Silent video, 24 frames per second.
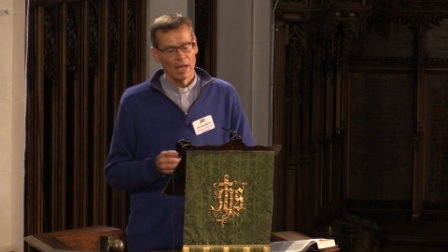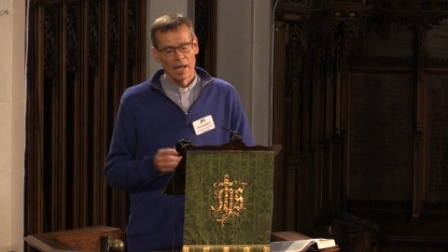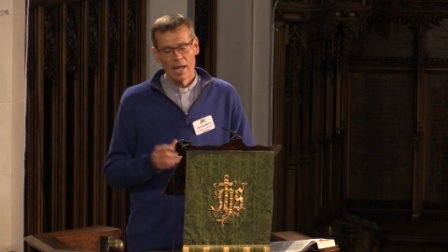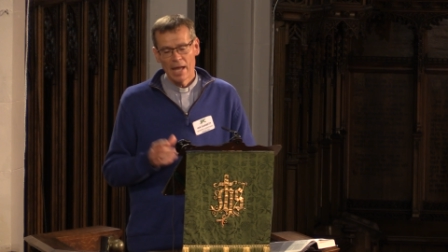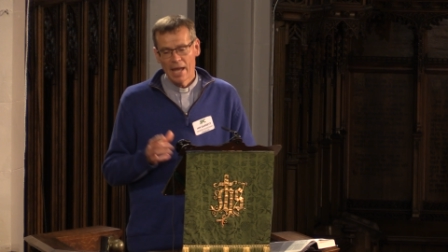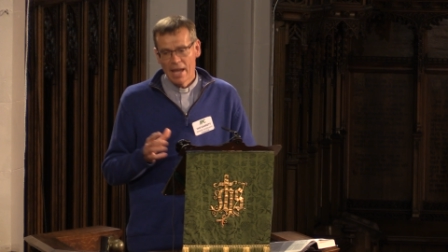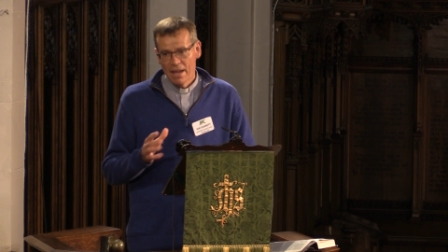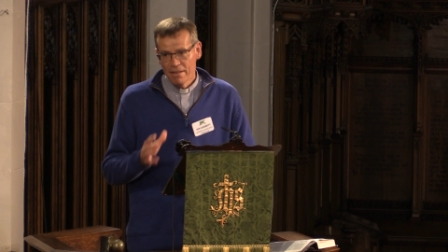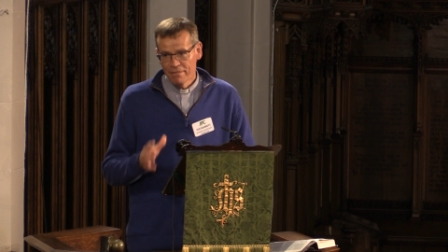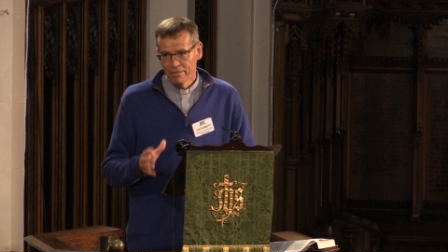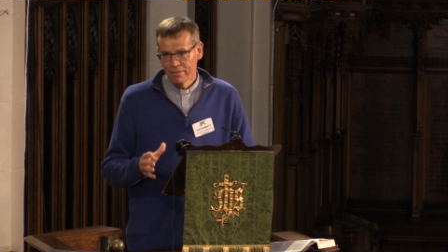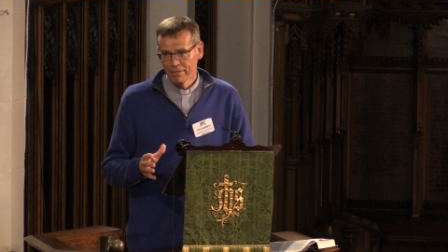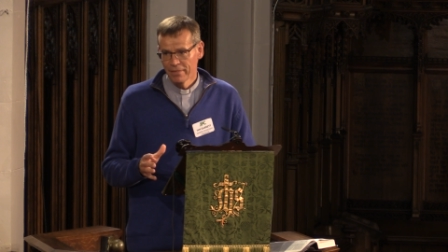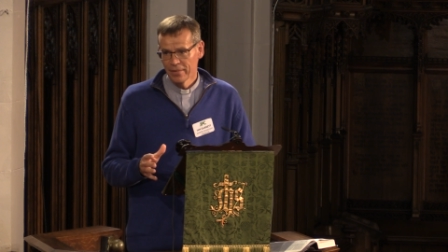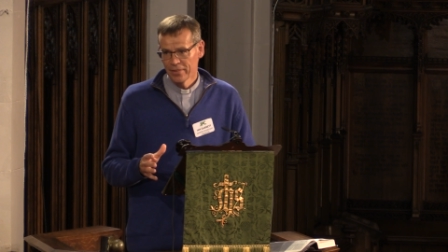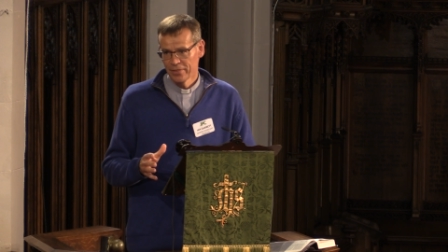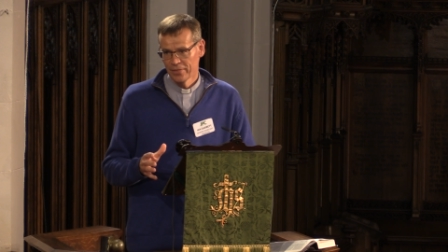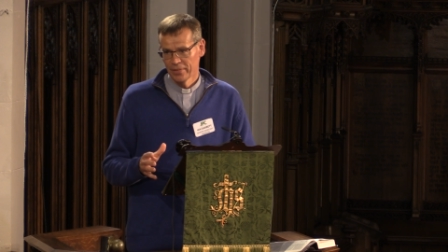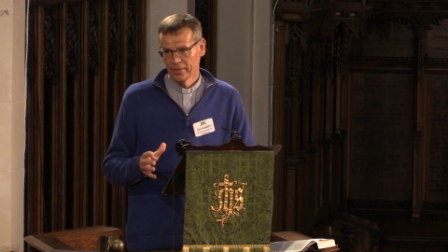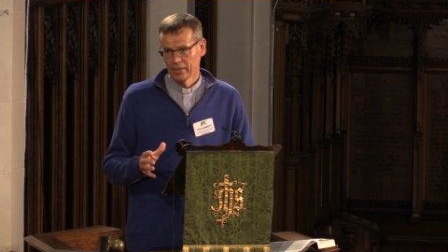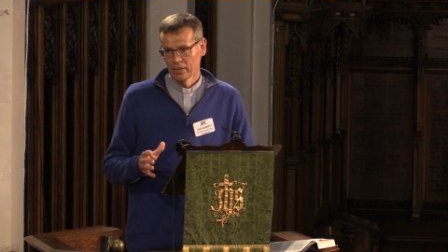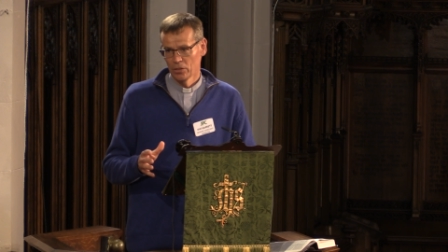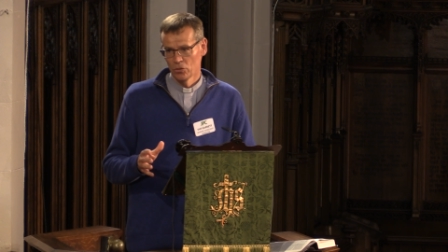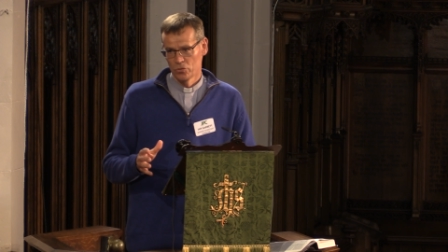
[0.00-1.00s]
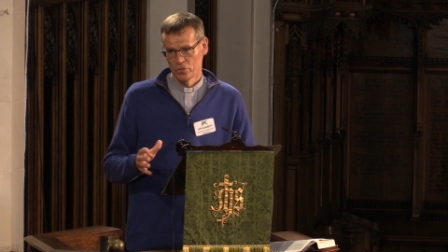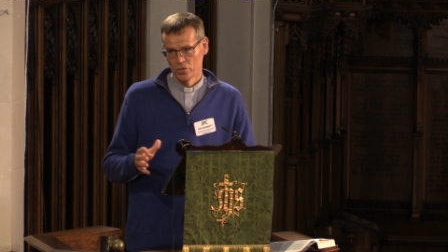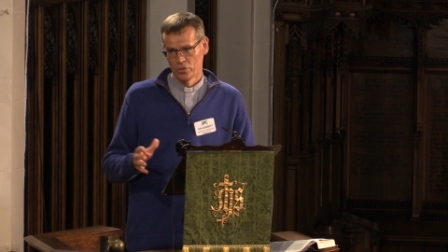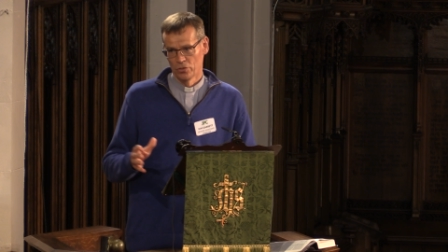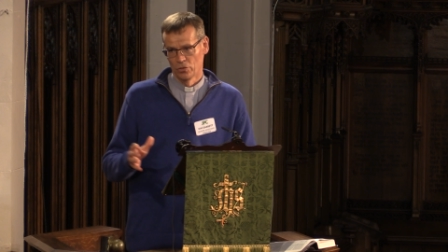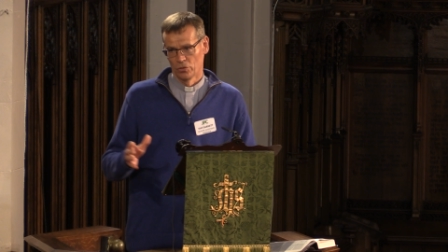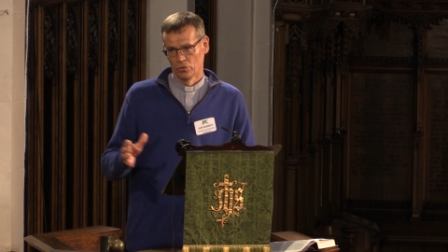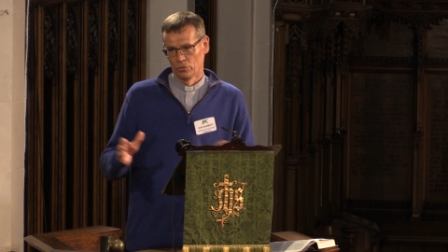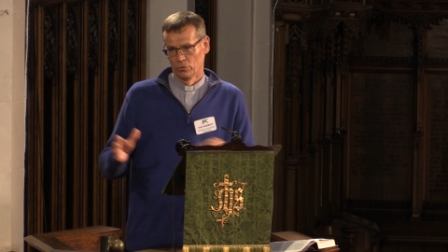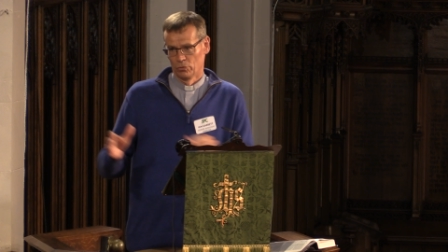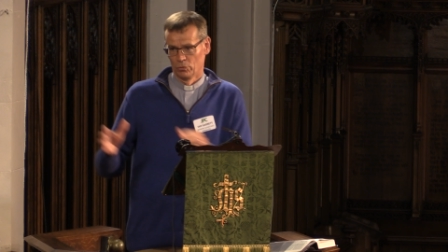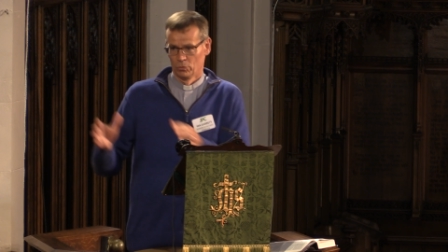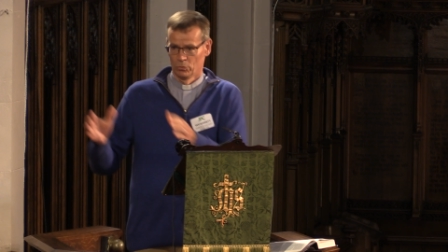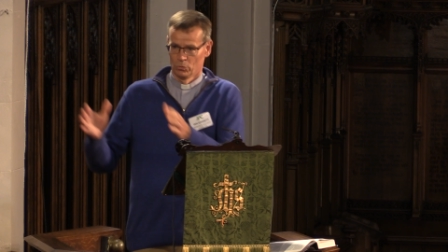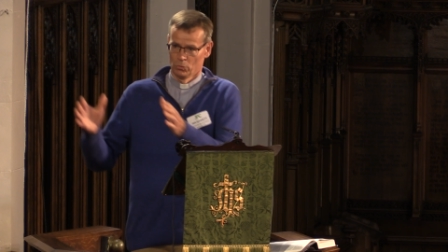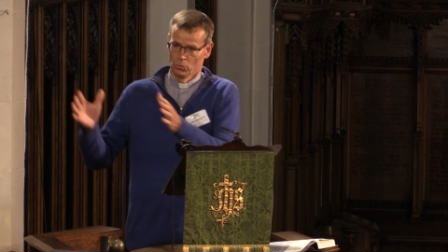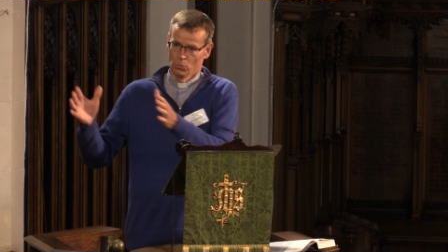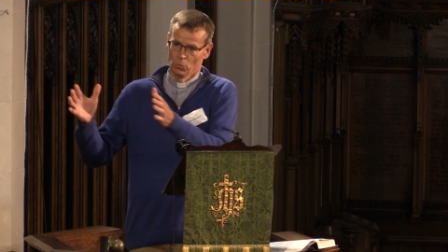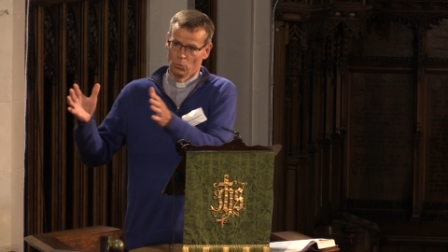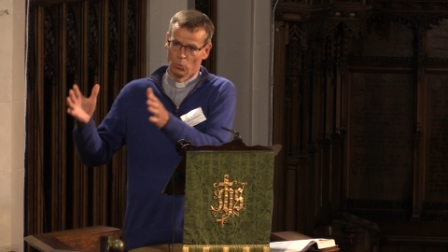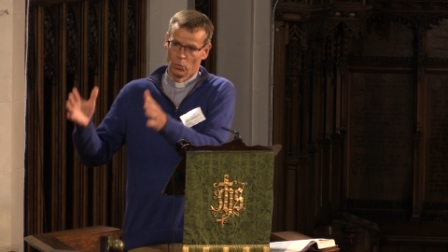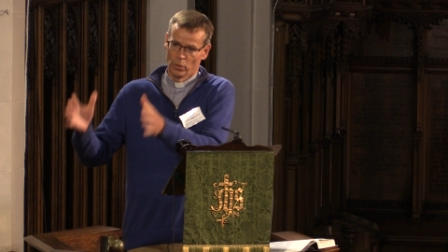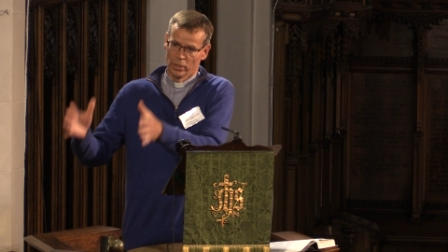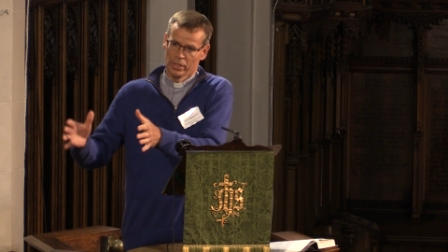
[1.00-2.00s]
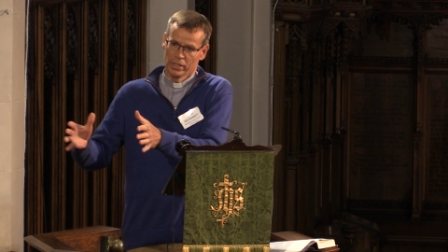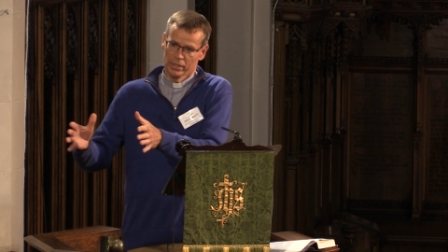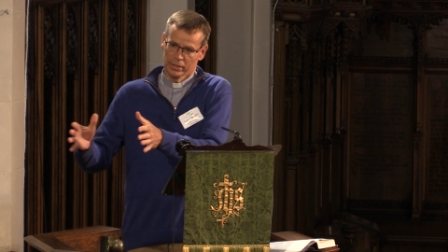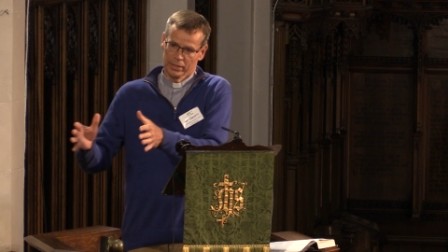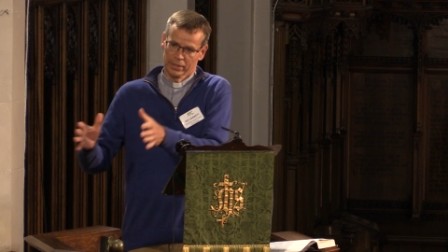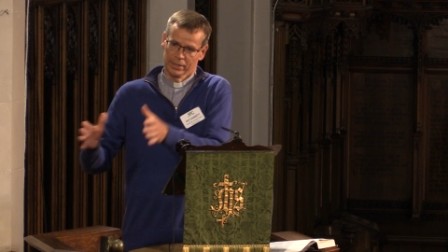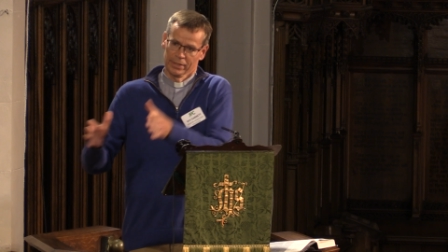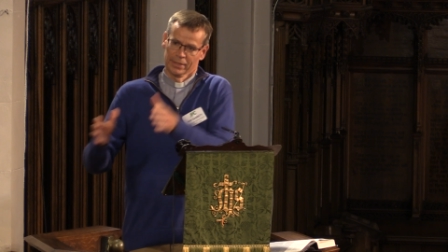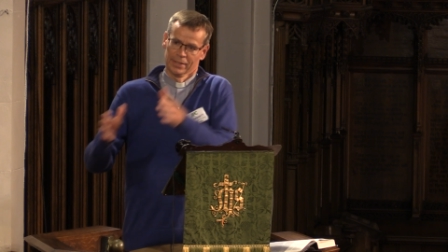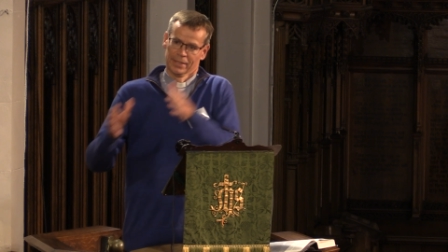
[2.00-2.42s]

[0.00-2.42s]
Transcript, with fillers: everything you do, work,